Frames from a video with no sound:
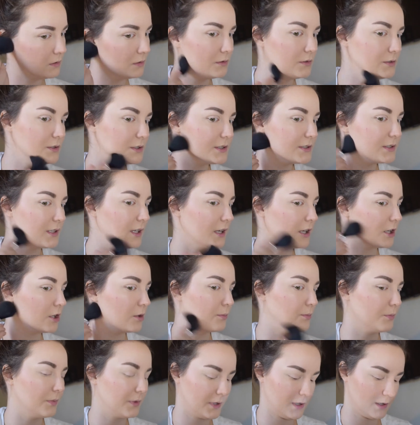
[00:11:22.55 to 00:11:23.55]
just to
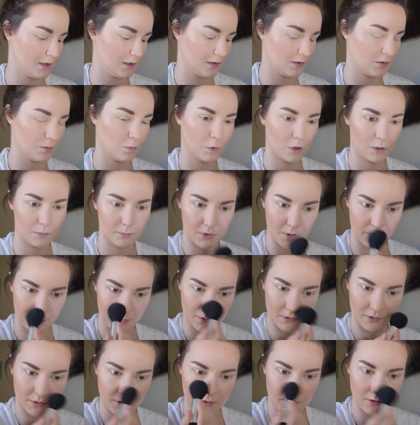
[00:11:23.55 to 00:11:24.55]
help things warm up a
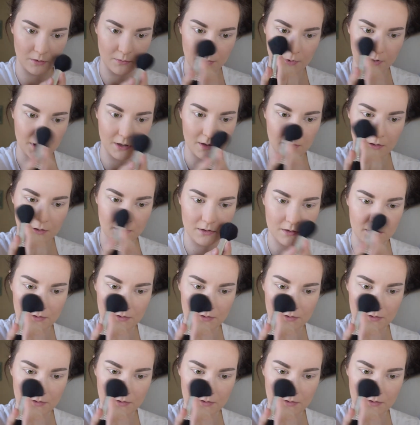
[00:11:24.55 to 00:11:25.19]
little bit.